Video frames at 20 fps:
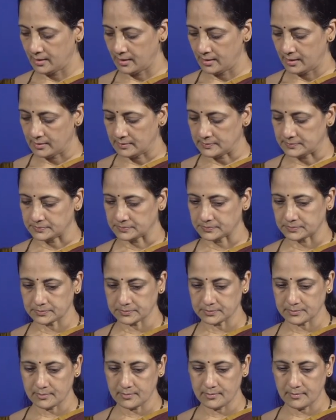
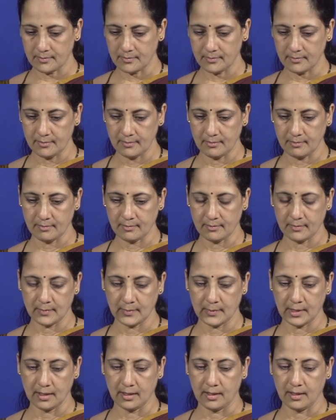
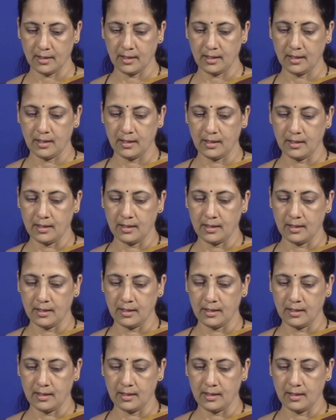Nothing is said.